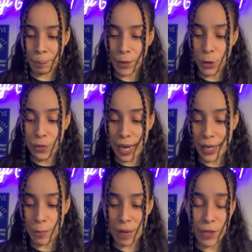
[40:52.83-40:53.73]

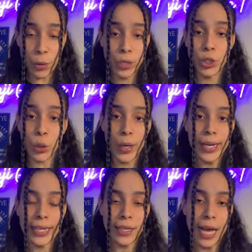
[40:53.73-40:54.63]
Maybe you enjoy,
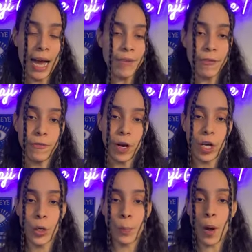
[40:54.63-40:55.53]
like, having
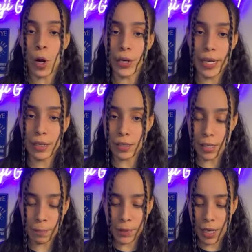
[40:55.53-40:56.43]
fun or partying or
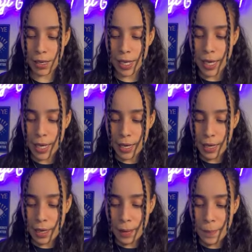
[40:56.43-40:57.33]
something.
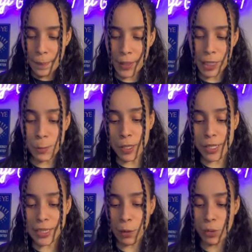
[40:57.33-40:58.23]
But this
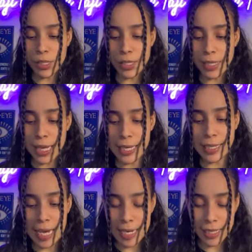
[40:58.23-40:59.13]
person, like, wants to take dating